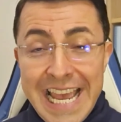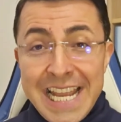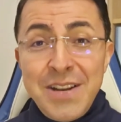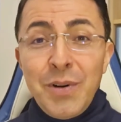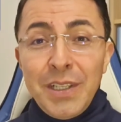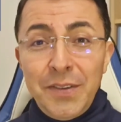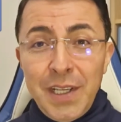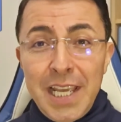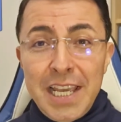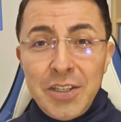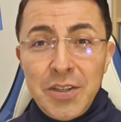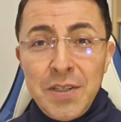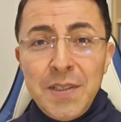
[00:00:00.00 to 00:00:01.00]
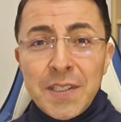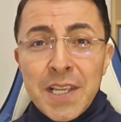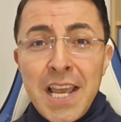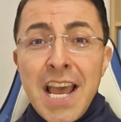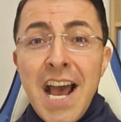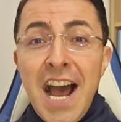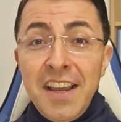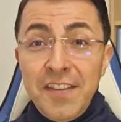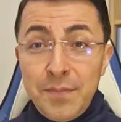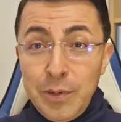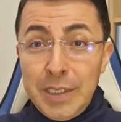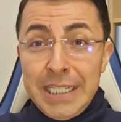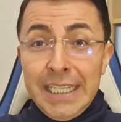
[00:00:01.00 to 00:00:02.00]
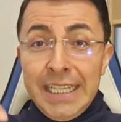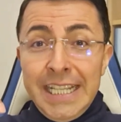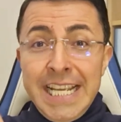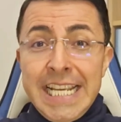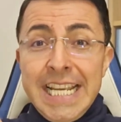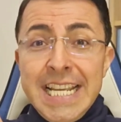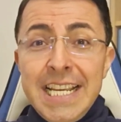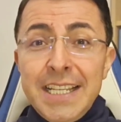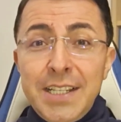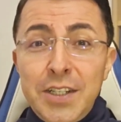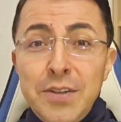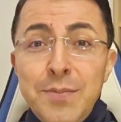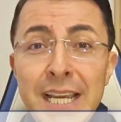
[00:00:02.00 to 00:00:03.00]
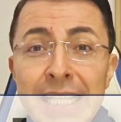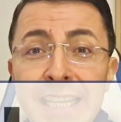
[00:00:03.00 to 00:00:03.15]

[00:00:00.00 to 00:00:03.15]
and qualifications, I've put a link to my